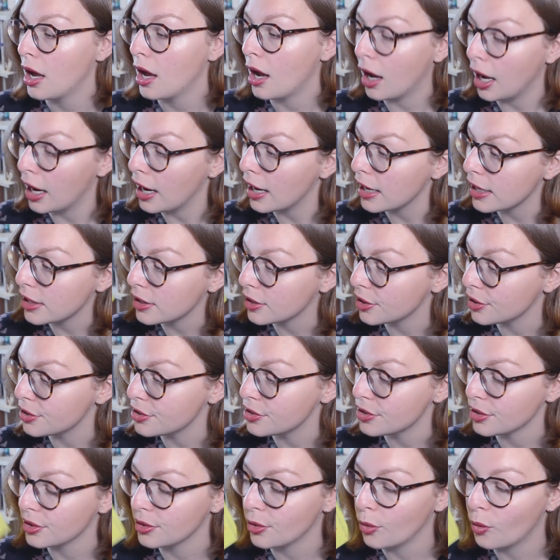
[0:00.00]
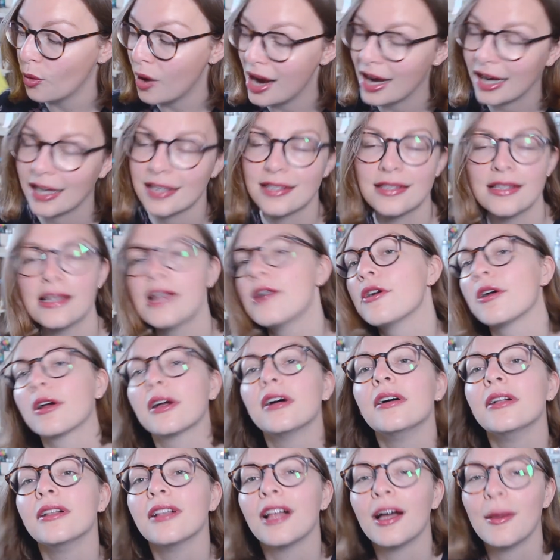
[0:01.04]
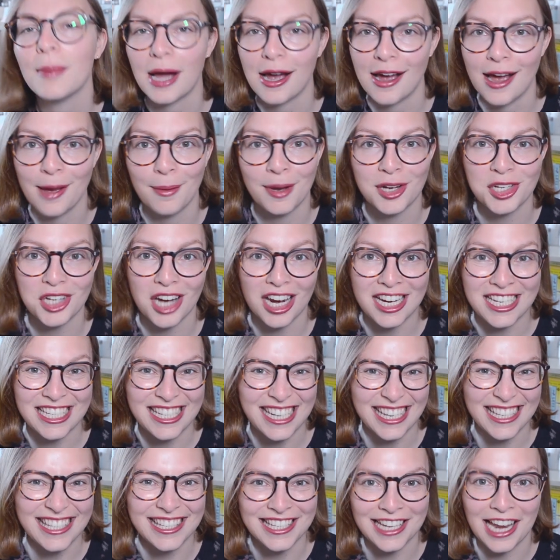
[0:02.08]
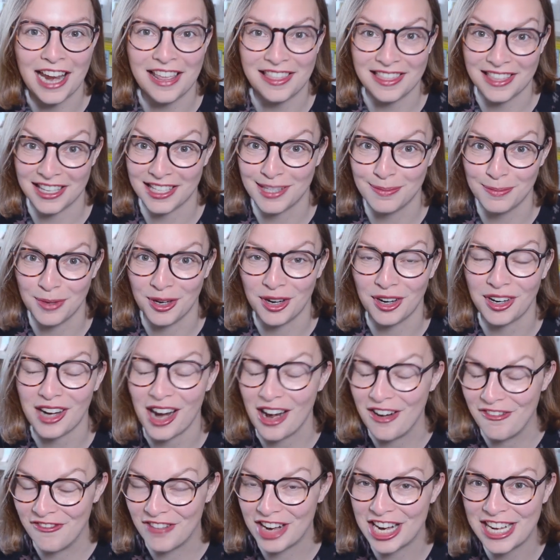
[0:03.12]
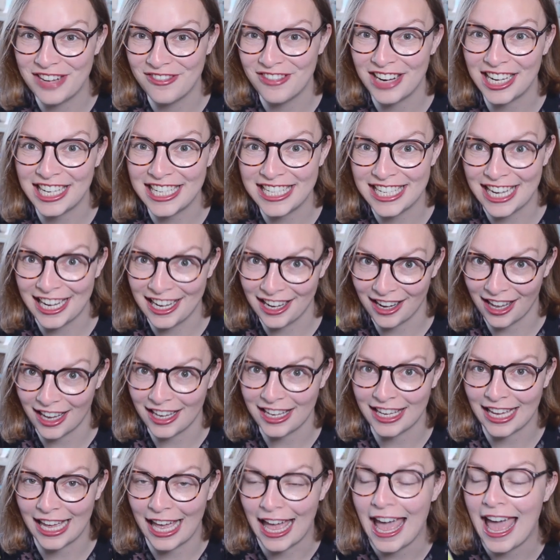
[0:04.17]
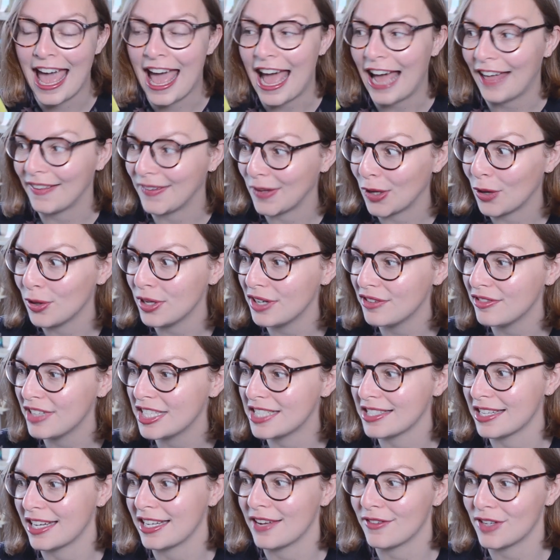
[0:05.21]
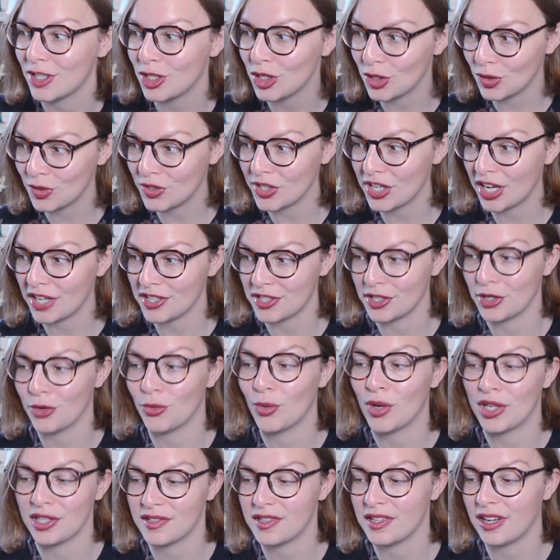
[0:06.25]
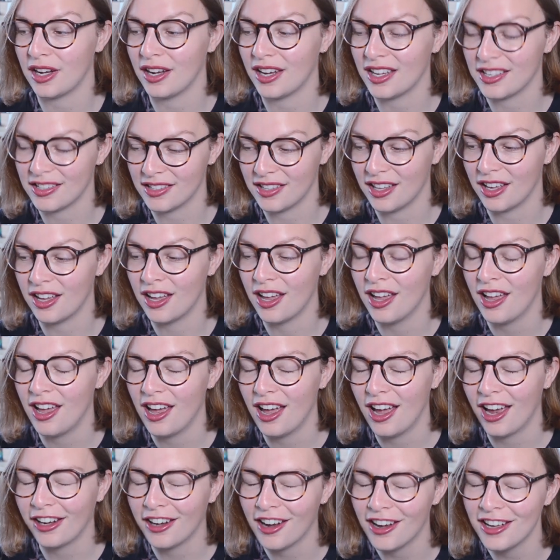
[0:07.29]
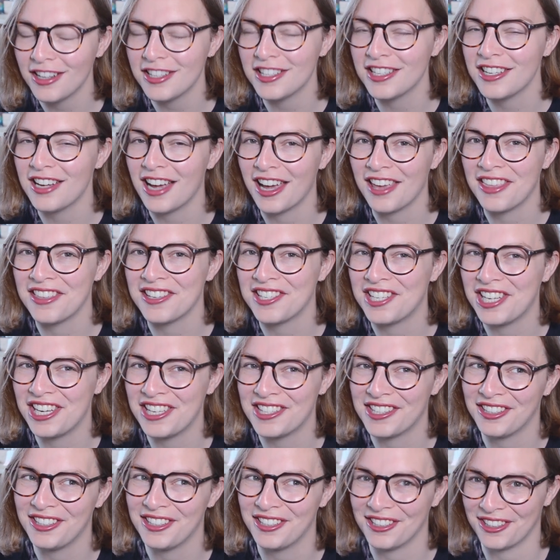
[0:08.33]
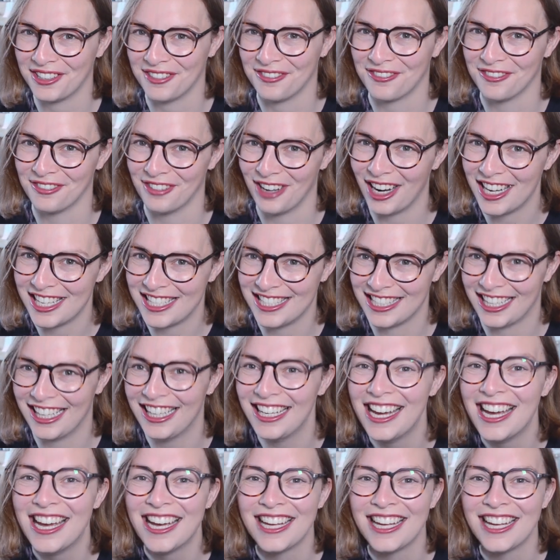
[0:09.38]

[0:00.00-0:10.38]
I could wax lyrical about how much I dislike this book. I really, really didn't like it. And the only reason I gave it 2 stars and not 1 star is that I can't deny that she's a good writer.